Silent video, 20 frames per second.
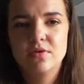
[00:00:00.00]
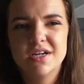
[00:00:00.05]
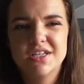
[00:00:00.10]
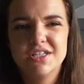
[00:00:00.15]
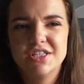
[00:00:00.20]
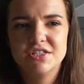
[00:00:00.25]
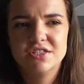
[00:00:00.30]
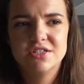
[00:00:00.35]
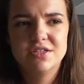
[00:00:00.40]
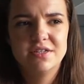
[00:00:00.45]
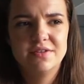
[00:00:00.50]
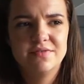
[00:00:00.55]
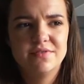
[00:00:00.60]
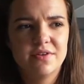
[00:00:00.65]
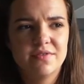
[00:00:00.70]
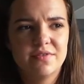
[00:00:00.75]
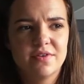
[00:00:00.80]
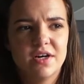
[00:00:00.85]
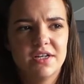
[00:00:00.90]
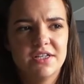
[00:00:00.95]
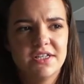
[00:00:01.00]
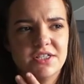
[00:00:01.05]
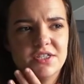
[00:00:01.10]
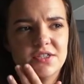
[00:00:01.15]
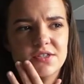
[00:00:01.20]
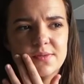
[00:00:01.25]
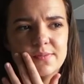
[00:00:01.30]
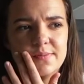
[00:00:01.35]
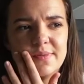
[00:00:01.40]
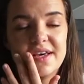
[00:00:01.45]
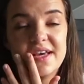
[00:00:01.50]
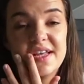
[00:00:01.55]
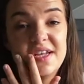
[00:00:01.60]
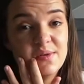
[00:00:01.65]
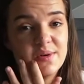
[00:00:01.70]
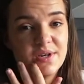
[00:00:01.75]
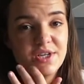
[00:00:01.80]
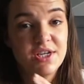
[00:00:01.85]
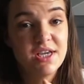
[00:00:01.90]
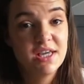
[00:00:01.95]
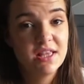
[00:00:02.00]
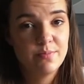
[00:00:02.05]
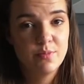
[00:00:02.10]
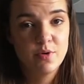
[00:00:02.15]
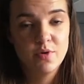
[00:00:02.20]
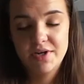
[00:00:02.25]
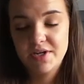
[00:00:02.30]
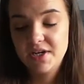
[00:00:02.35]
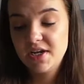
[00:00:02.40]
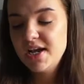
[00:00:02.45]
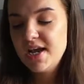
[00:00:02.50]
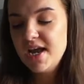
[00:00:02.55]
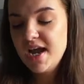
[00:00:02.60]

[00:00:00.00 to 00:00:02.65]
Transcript: Actually, I don't even know if Garnier do them, but anyway, you get the point.